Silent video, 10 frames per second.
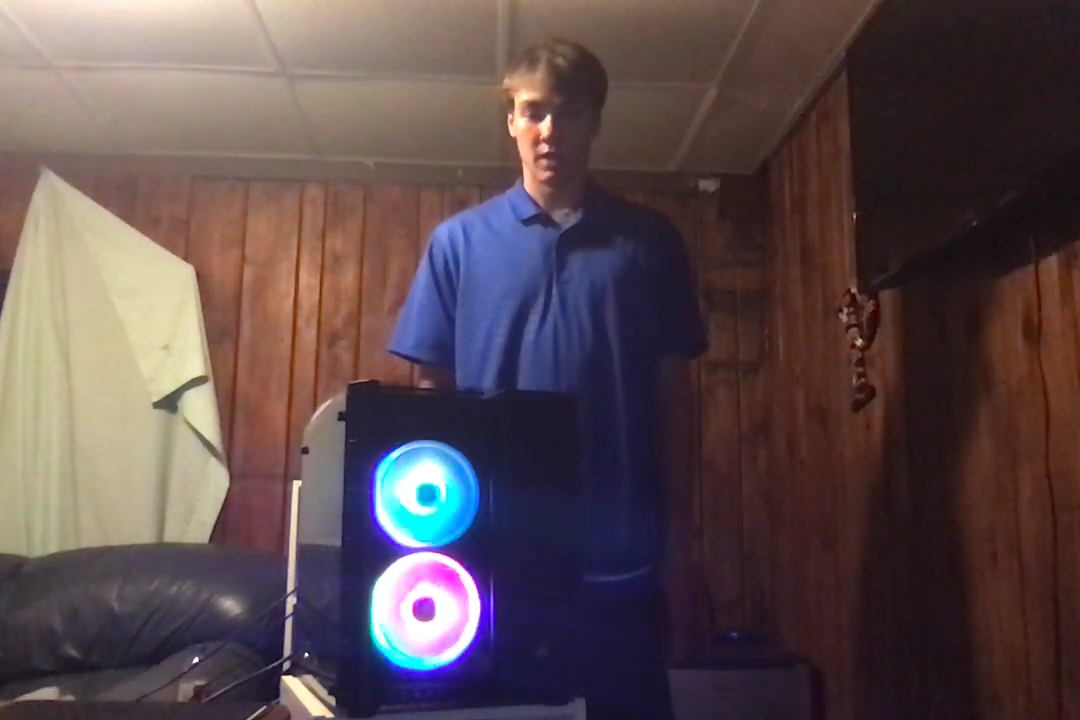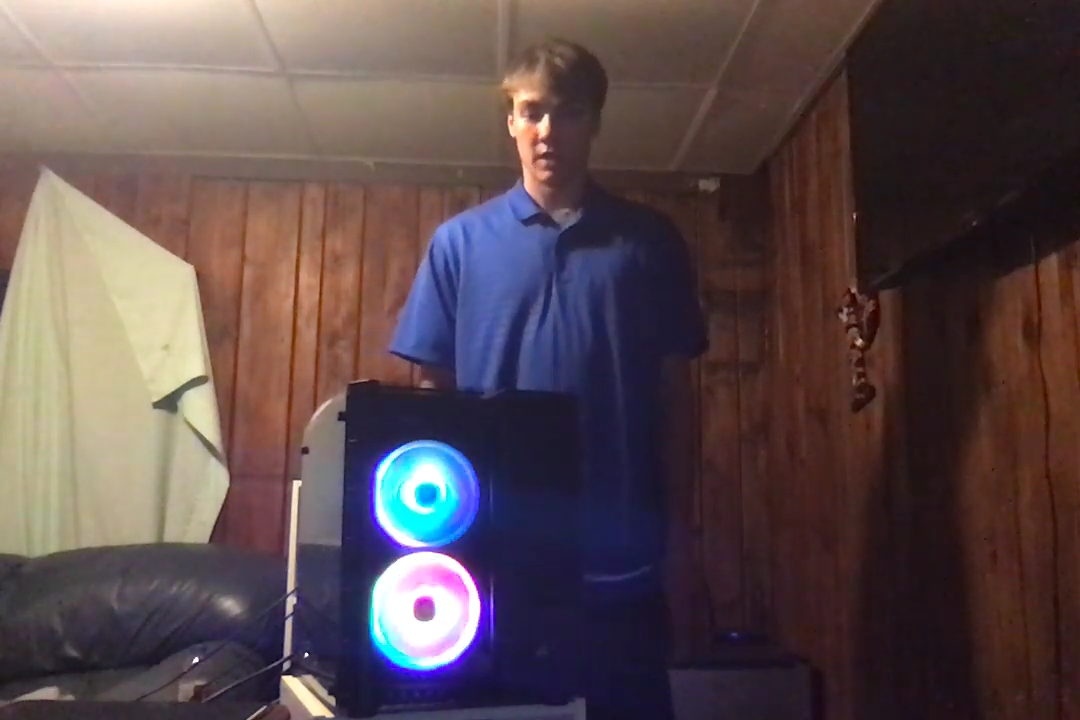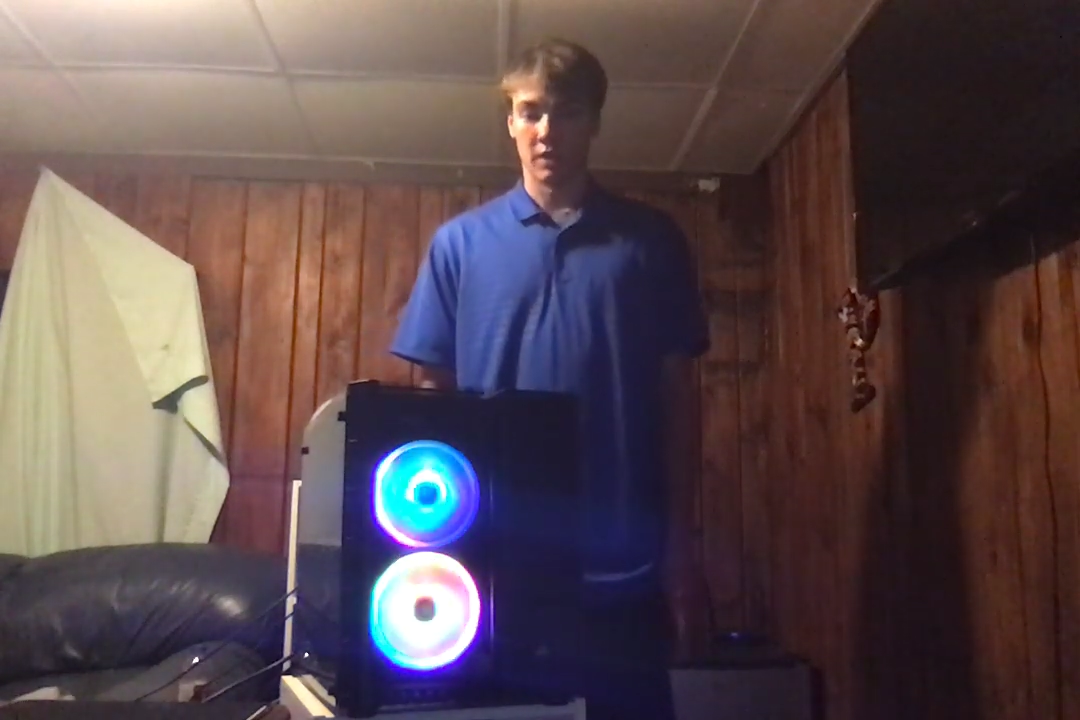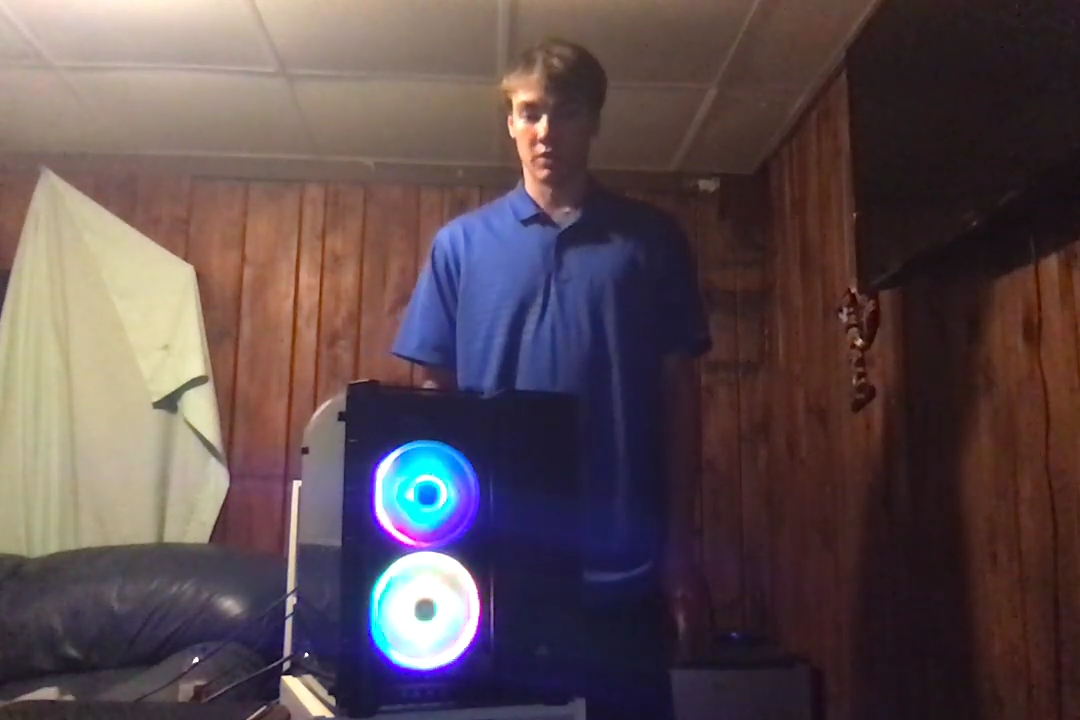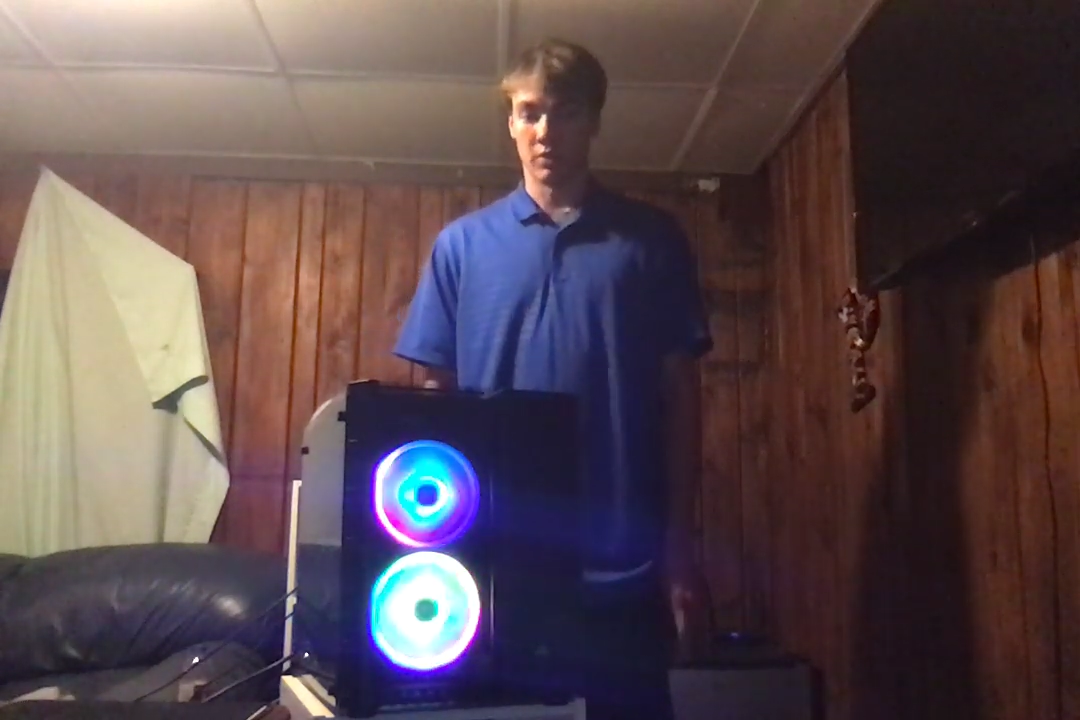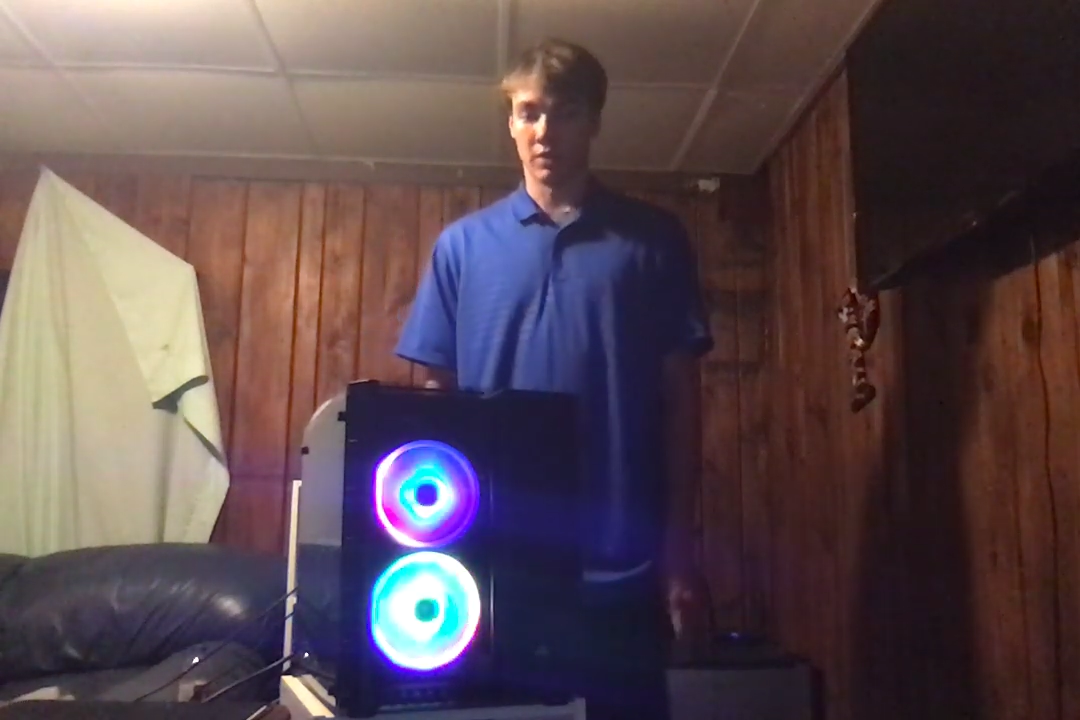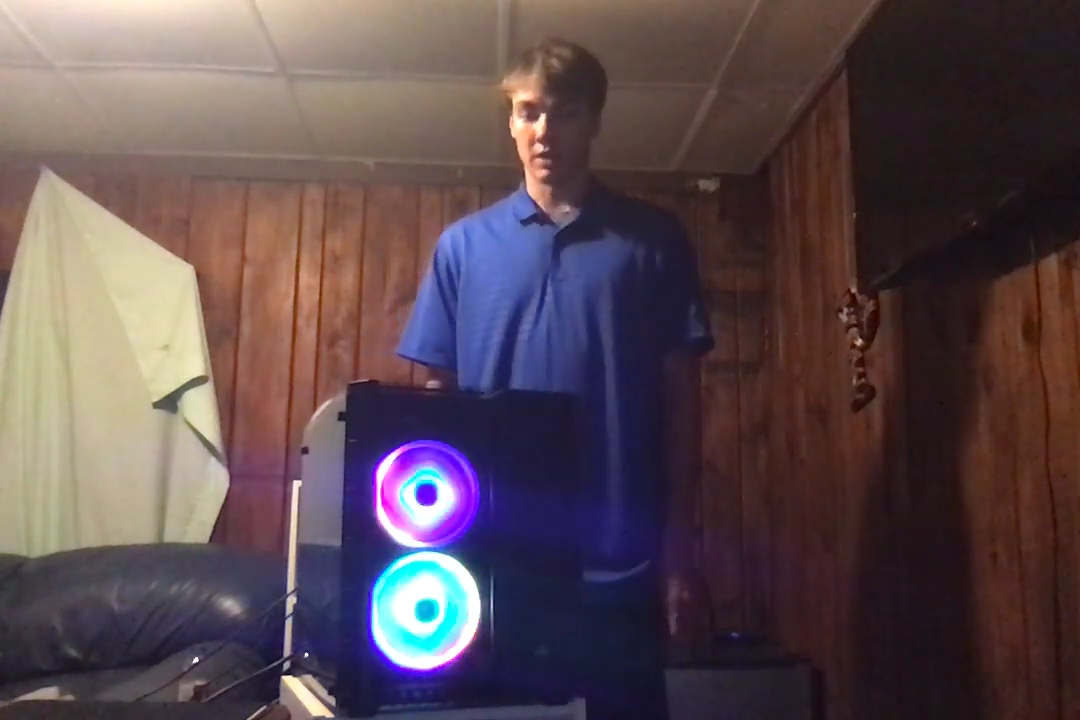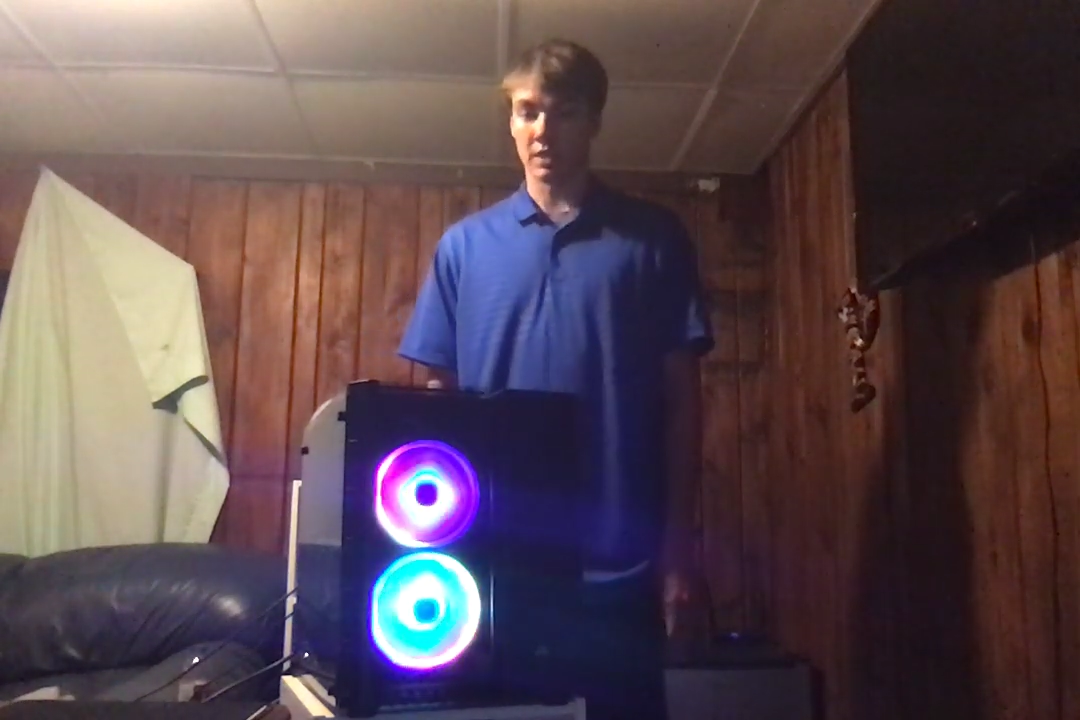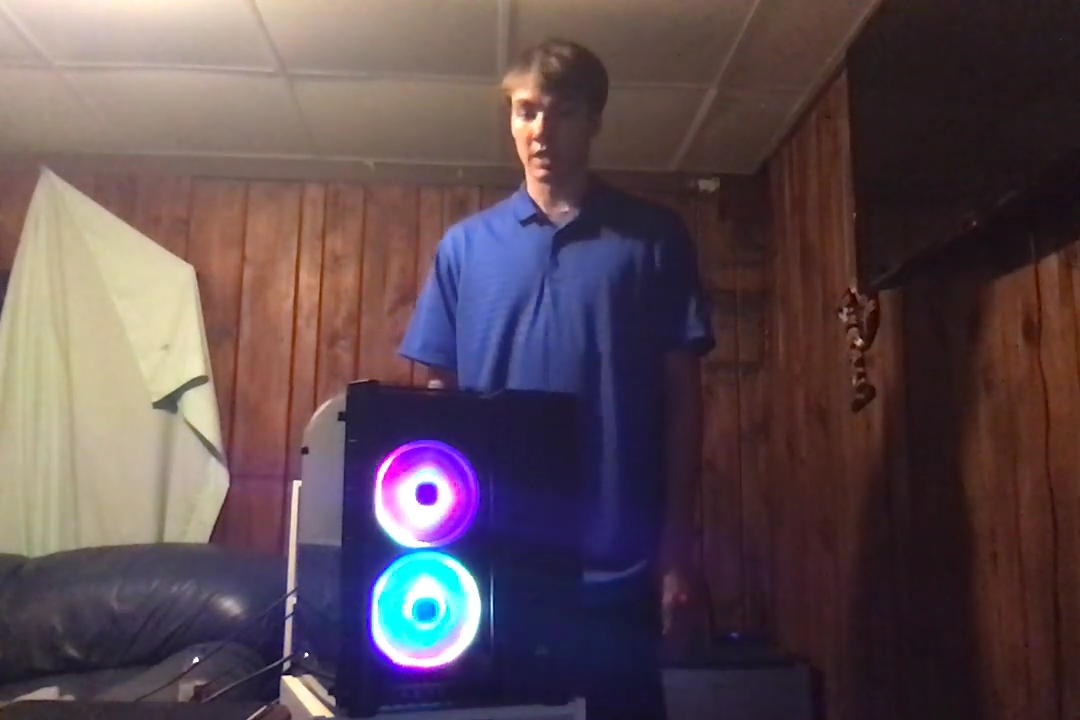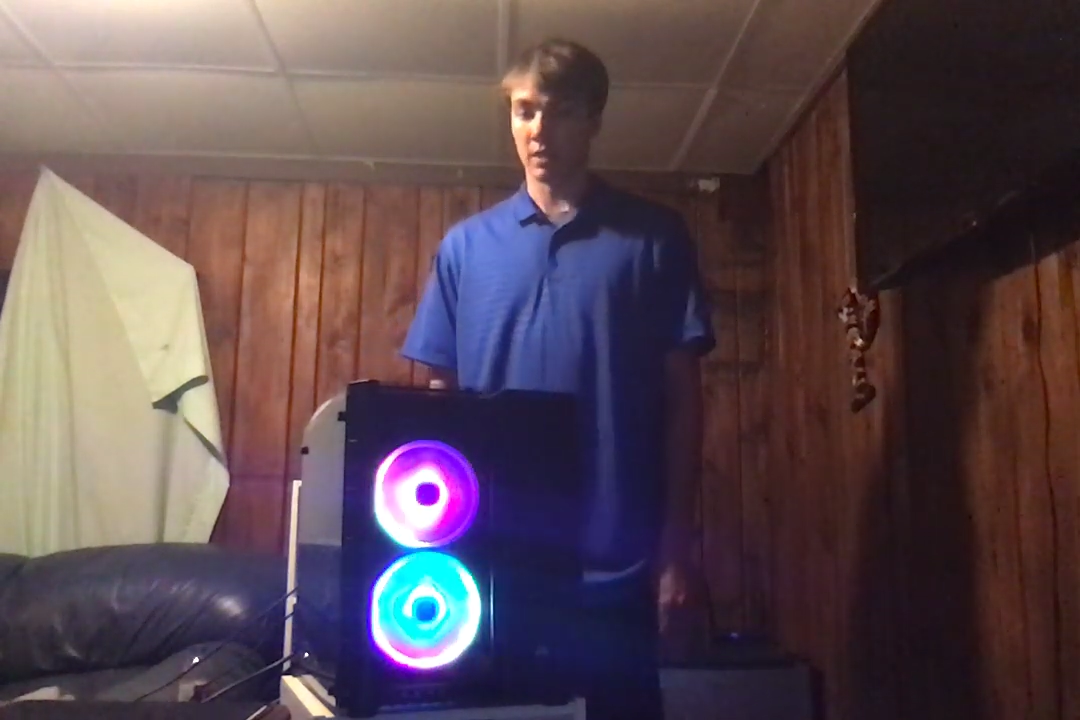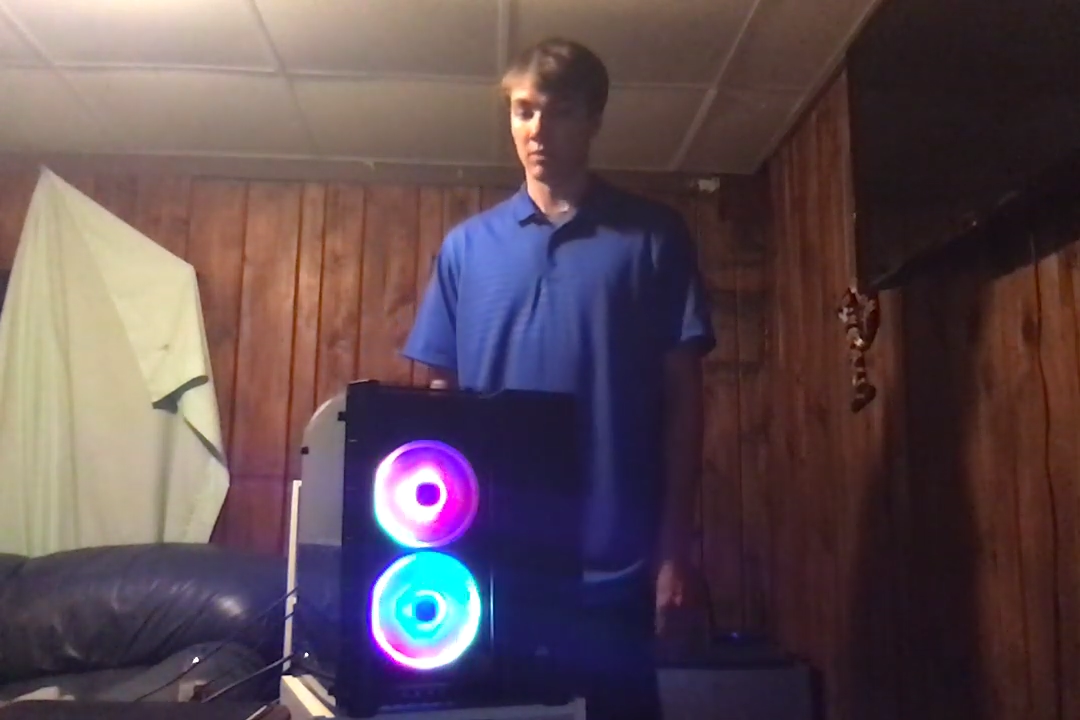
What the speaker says: and loading time